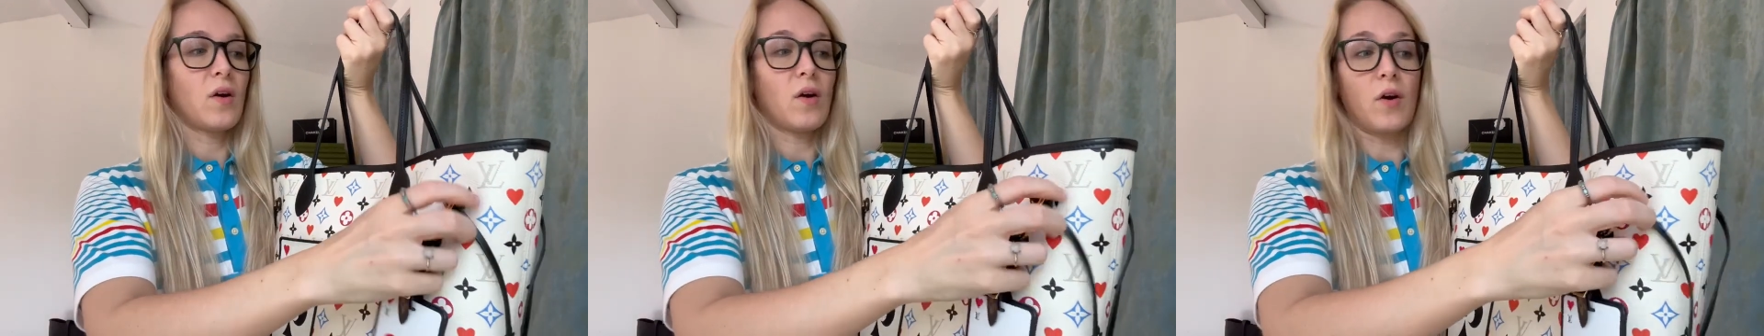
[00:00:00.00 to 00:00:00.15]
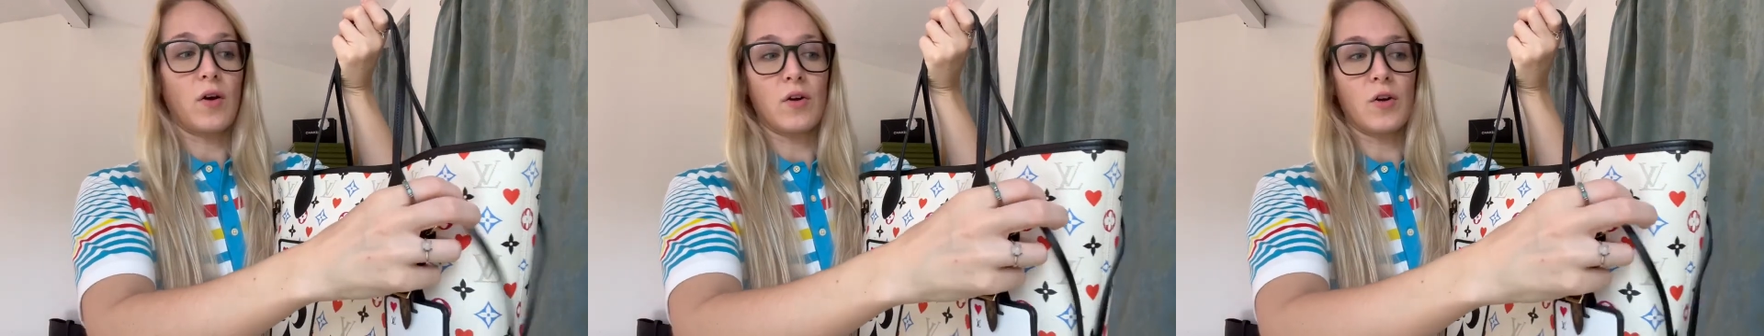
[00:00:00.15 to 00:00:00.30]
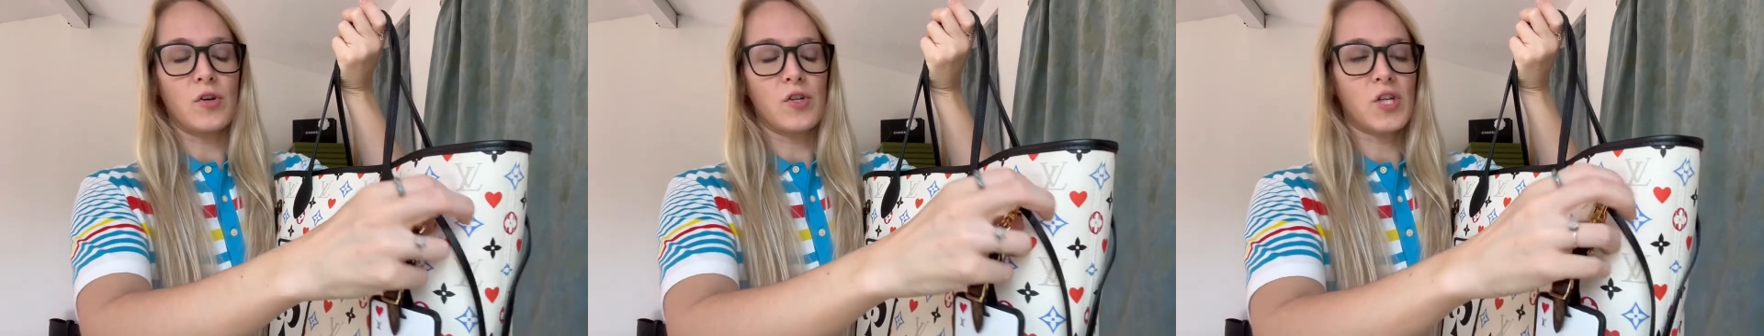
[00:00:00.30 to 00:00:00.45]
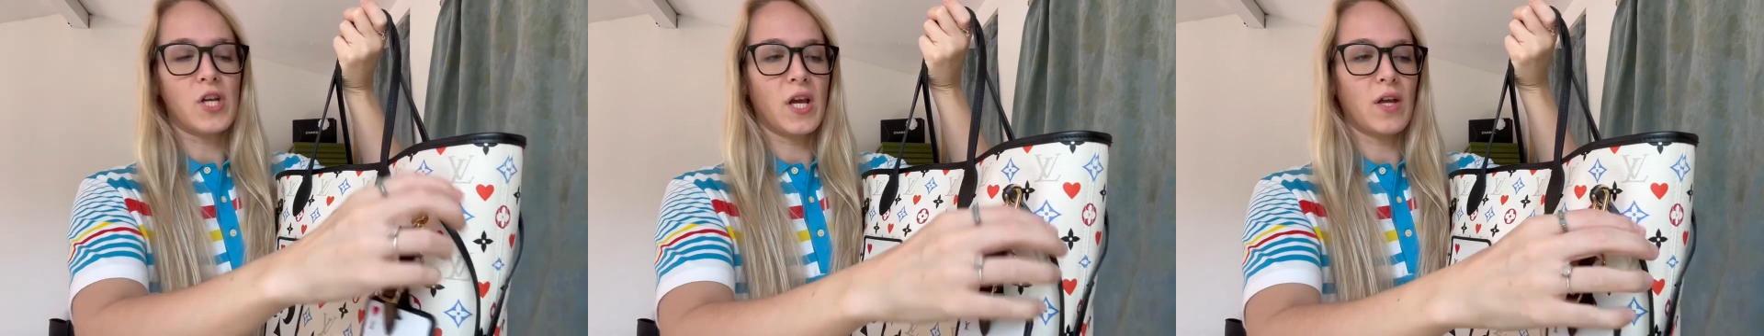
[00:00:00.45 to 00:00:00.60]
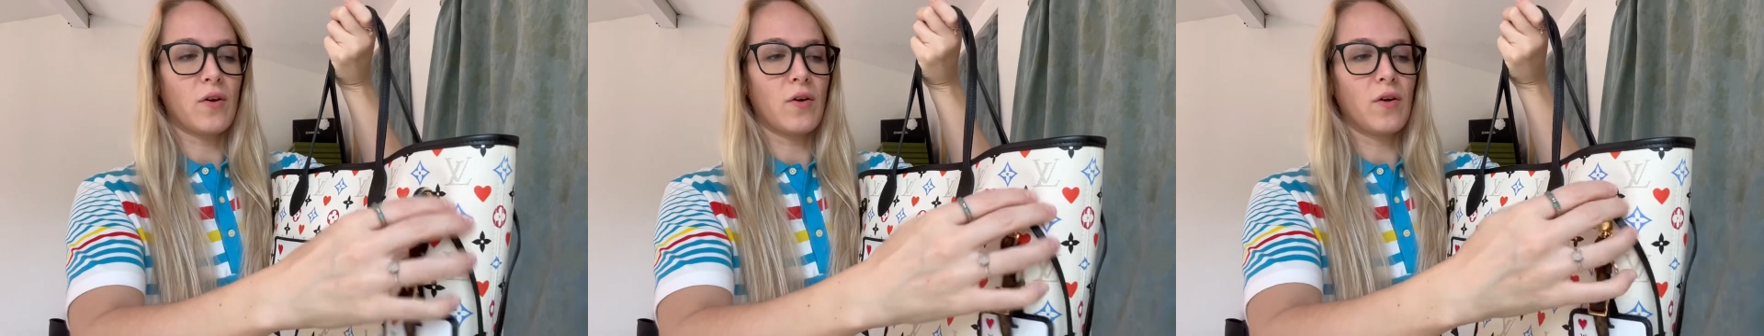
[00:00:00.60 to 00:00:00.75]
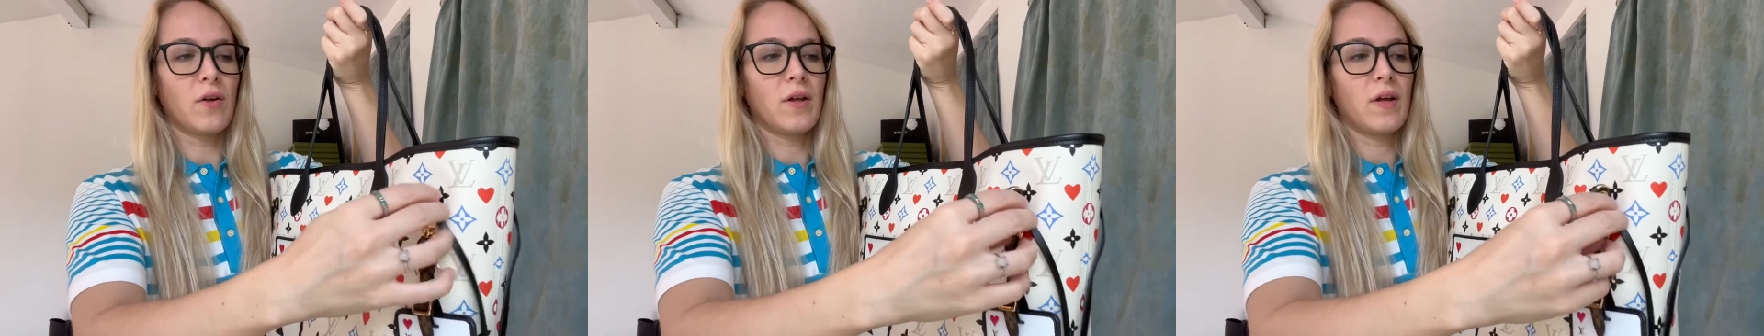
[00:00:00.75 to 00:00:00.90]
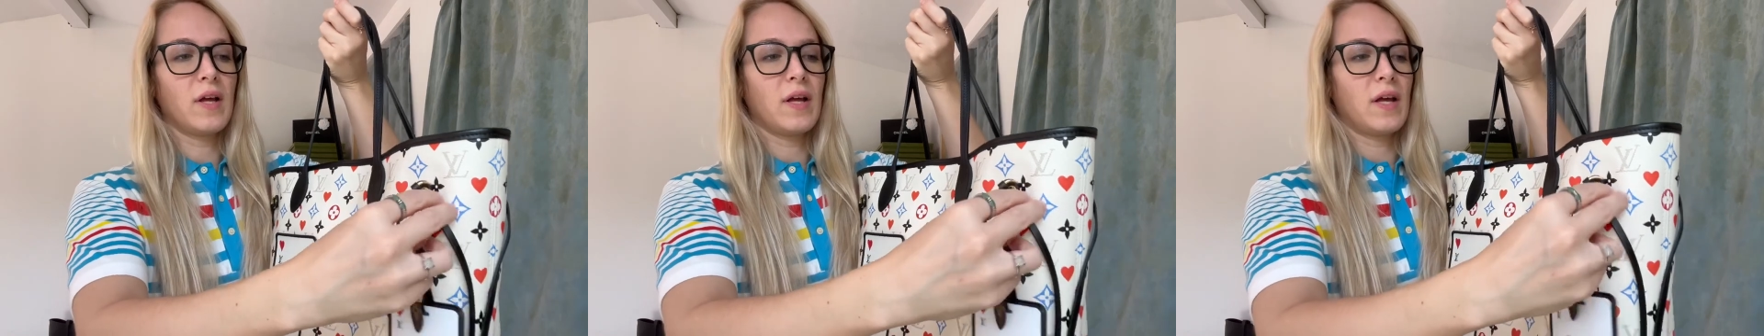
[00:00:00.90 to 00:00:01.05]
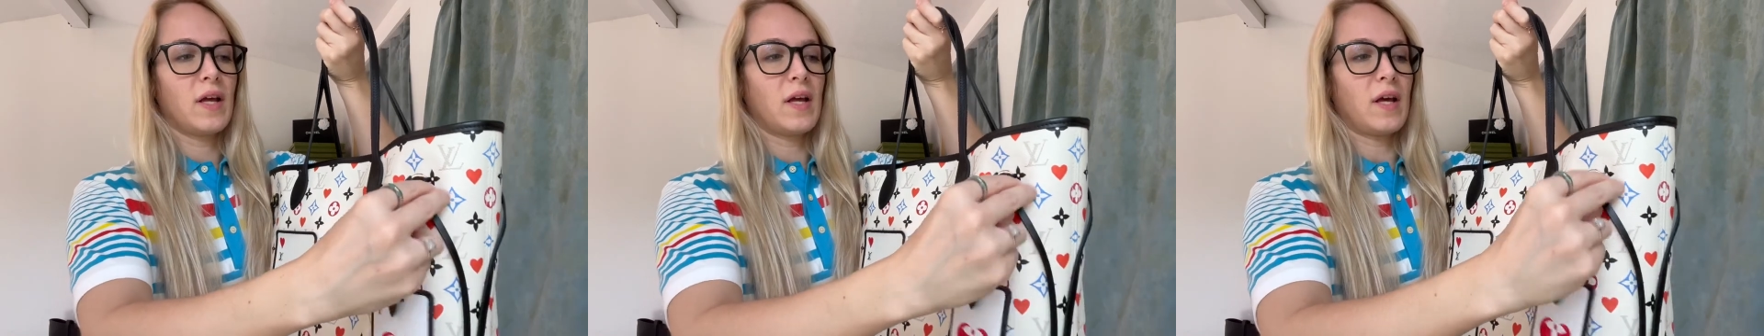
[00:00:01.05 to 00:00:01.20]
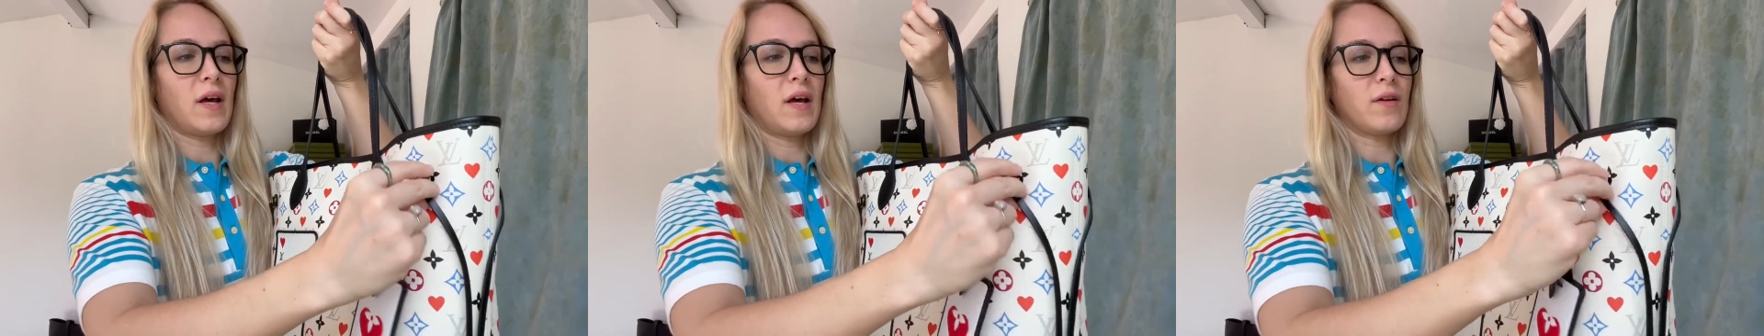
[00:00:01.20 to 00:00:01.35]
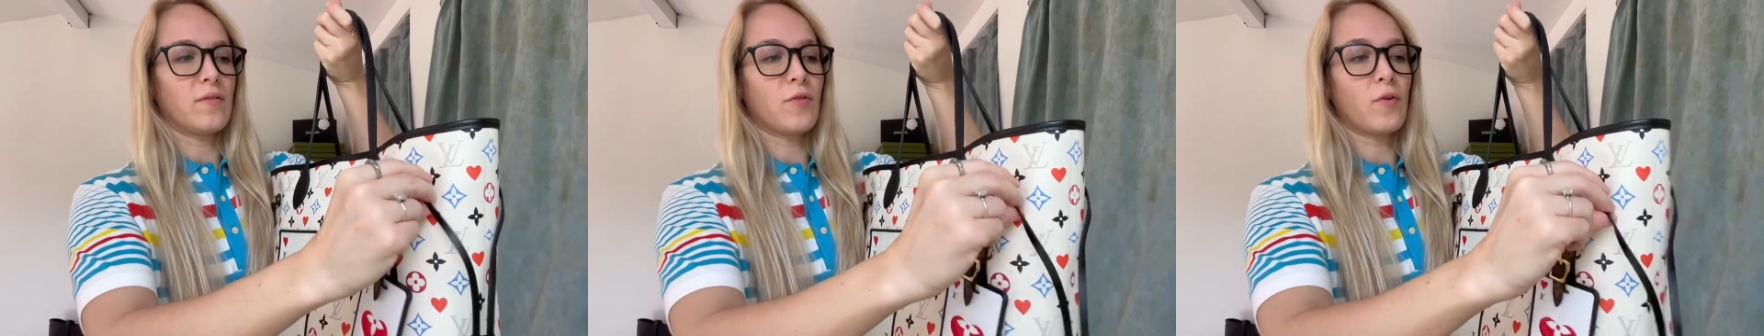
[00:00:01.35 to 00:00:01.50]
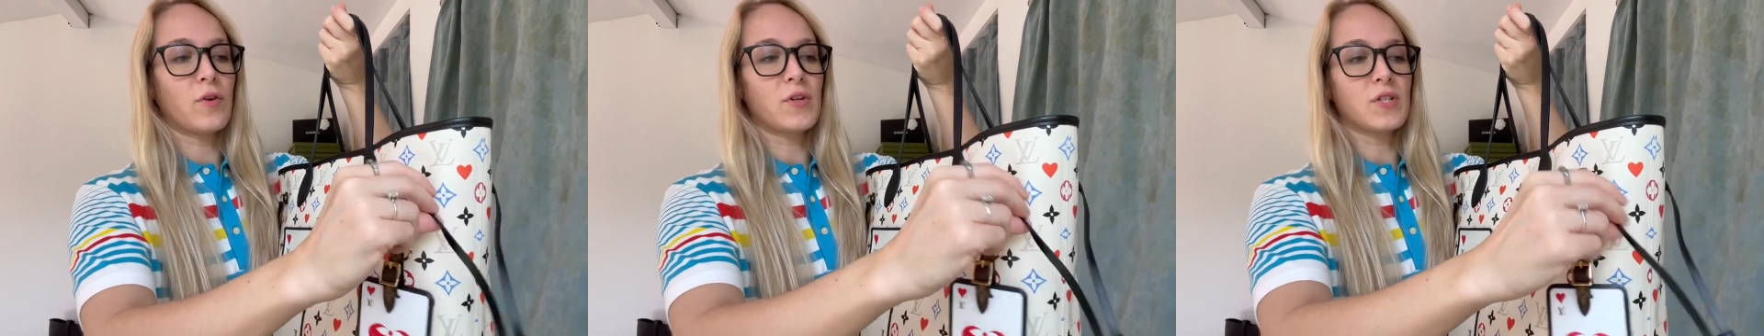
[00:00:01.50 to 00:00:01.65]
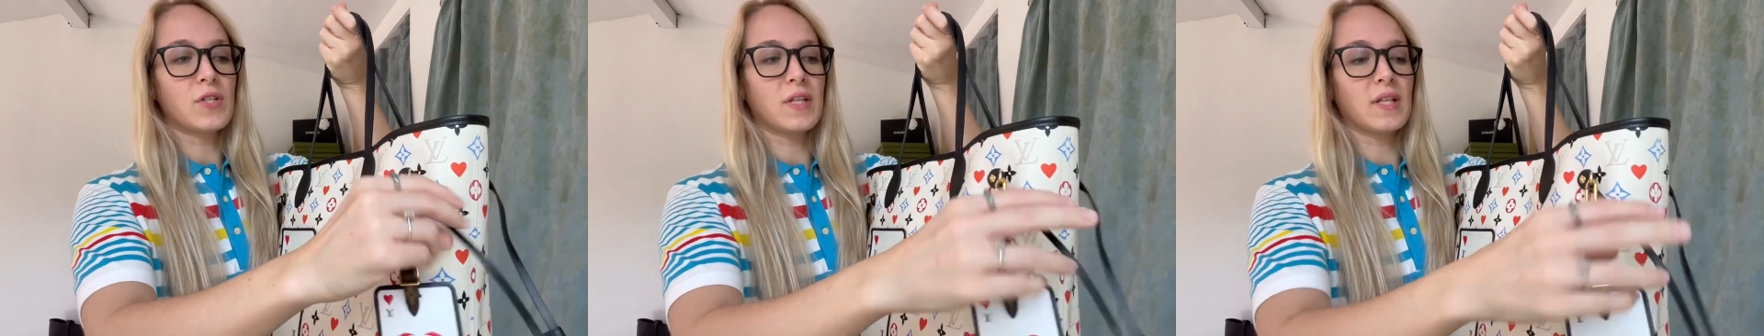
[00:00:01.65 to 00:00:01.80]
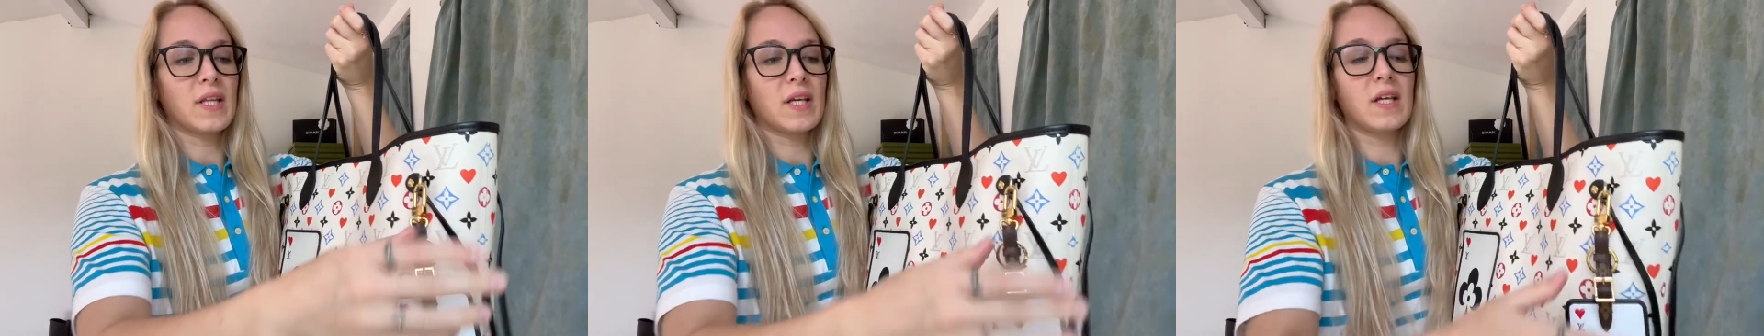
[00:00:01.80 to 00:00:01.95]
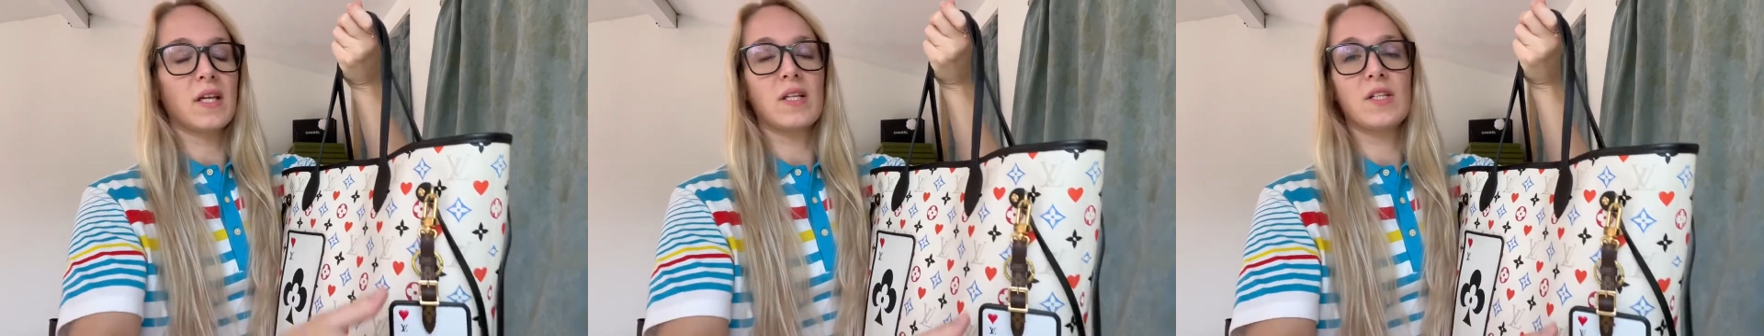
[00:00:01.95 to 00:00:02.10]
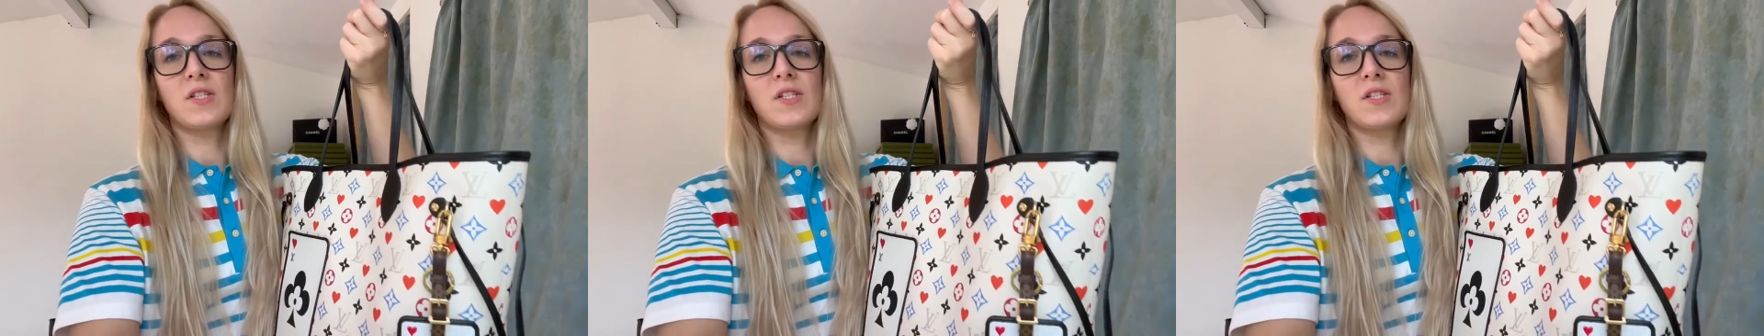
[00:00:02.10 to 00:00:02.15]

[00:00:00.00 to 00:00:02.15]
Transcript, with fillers: on her channel Unfortunately,